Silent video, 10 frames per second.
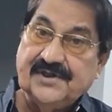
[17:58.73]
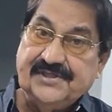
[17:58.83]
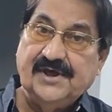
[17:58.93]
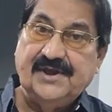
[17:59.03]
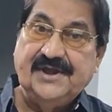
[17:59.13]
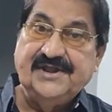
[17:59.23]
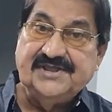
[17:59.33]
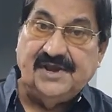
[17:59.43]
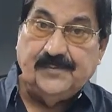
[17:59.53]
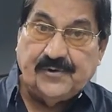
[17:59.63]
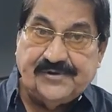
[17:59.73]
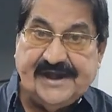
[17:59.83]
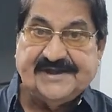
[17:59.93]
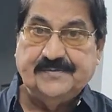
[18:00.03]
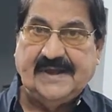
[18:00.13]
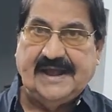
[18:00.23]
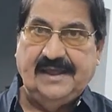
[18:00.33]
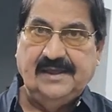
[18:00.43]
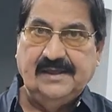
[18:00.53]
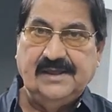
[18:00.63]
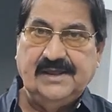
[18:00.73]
Further, it is reported by